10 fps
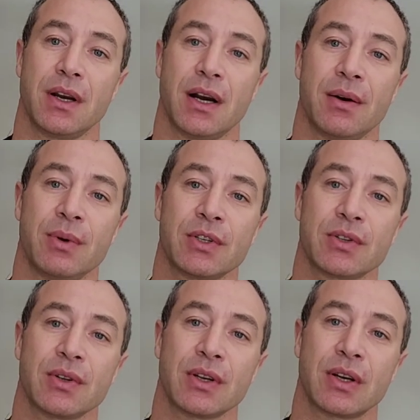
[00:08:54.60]
I went
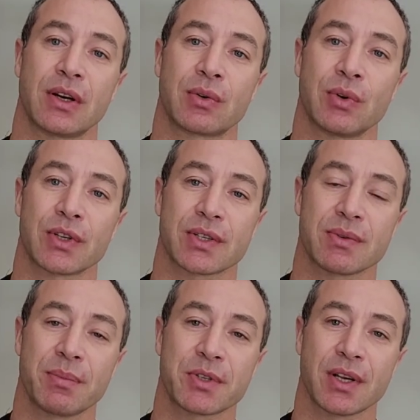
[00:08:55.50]
to the Qantas
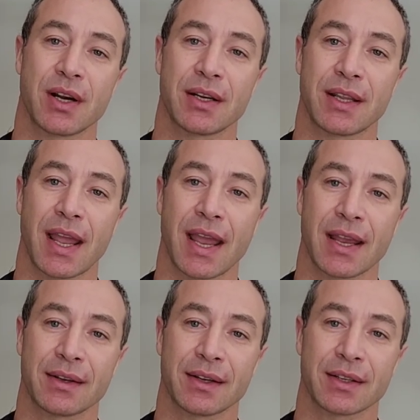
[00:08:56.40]
website,
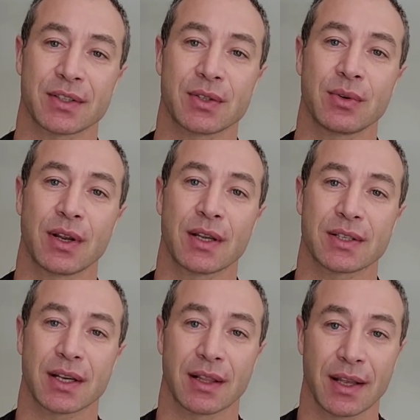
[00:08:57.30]
and soon as
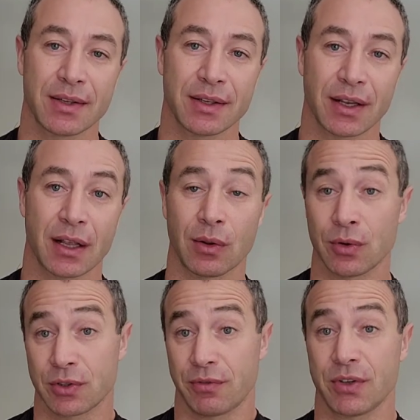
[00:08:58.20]
I landed, I
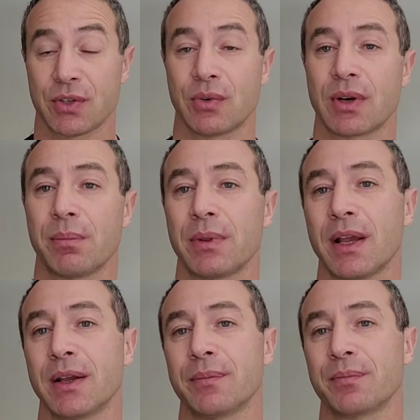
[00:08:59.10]
lodged official
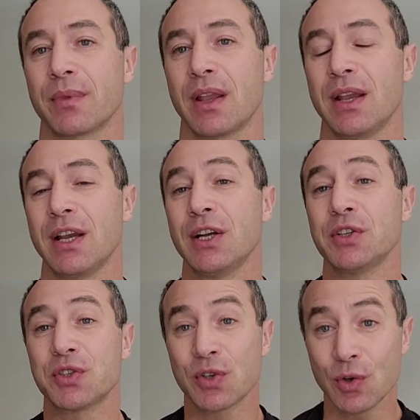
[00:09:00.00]
complaint.
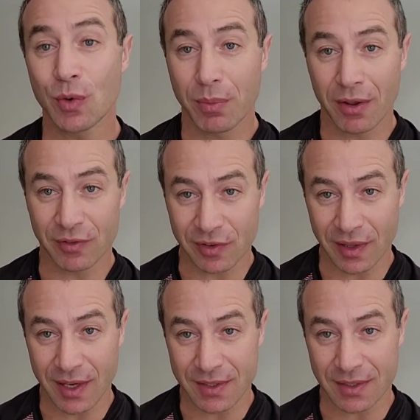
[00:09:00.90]
2 months
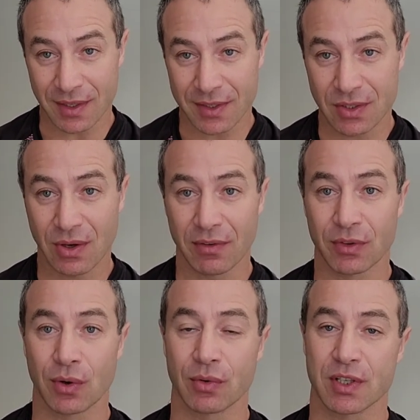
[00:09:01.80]
later, I still have
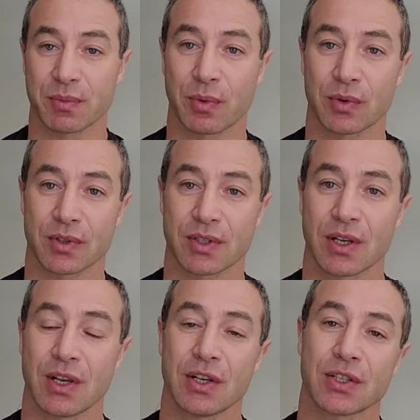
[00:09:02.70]
no response.
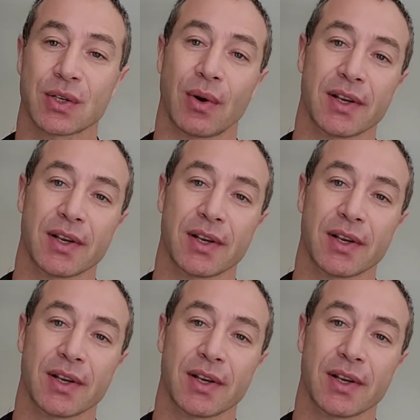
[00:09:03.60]
So I